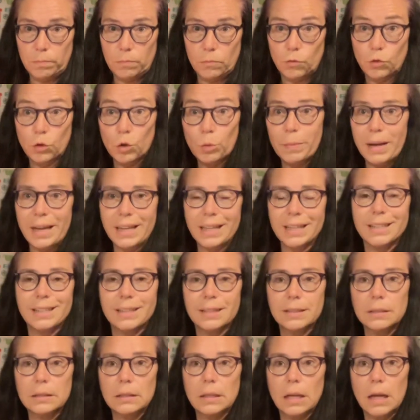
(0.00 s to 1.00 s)
roommate
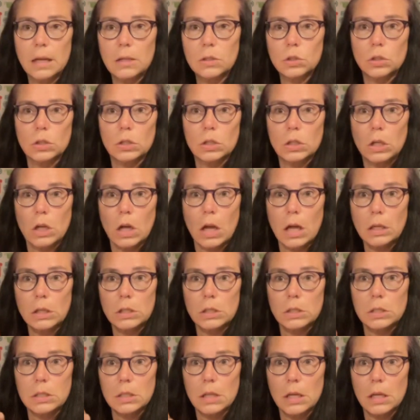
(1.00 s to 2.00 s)
has cut
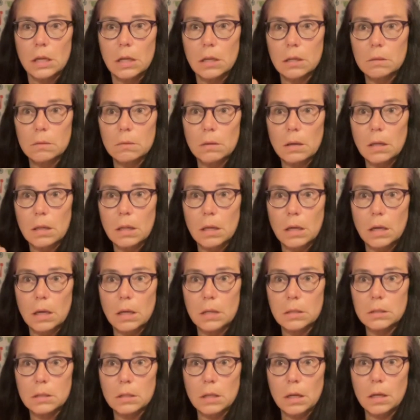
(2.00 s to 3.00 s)
things with a
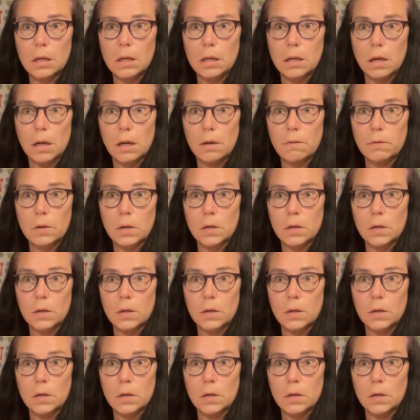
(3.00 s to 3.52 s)
steak knife